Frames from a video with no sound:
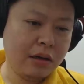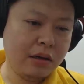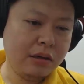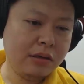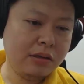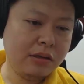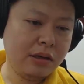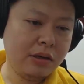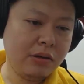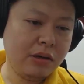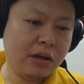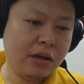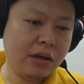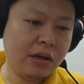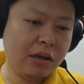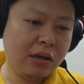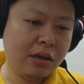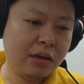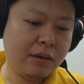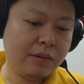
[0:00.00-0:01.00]
And this
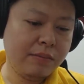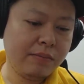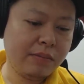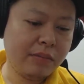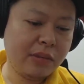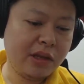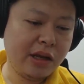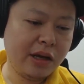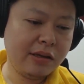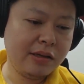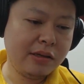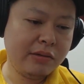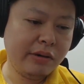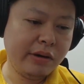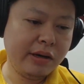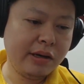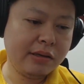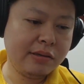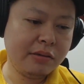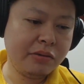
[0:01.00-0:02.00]
Yuki, the
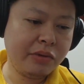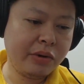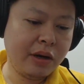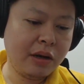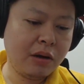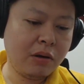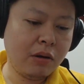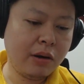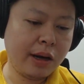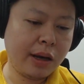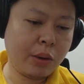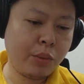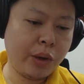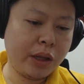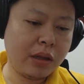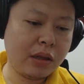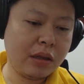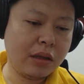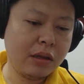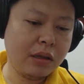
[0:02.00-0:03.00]
accessory doesn't really connect
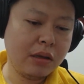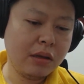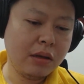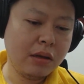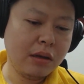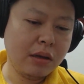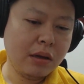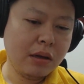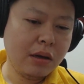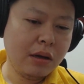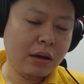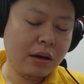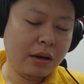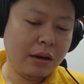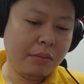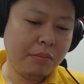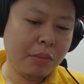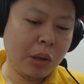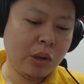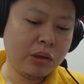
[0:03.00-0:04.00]
with
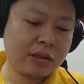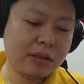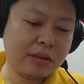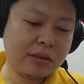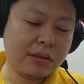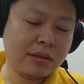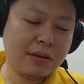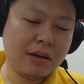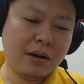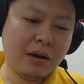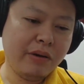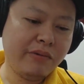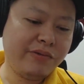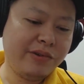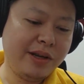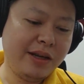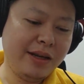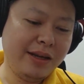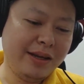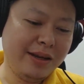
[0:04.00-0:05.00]
most
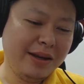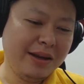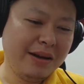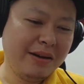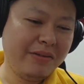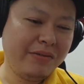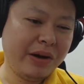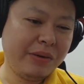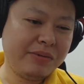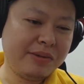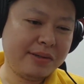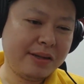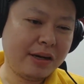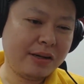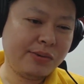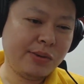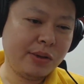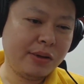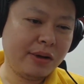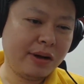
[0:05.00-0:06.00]
of the five
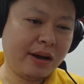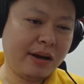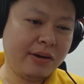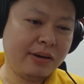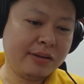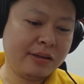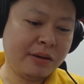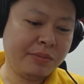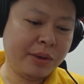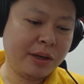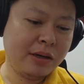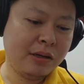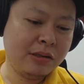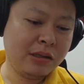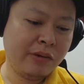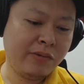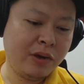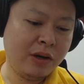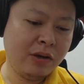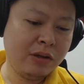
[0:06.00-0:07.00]
stars water character
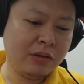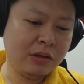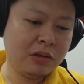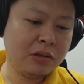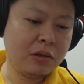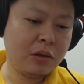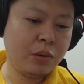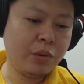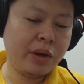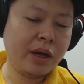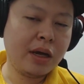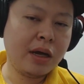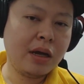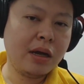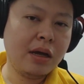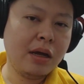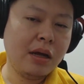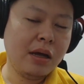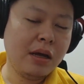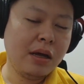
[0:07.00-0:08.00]
because of, you know, the
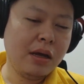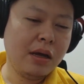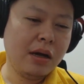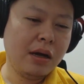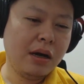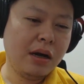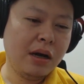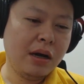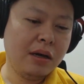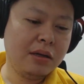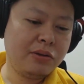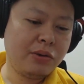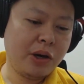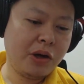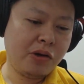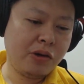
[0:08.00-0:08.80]
throwing uh,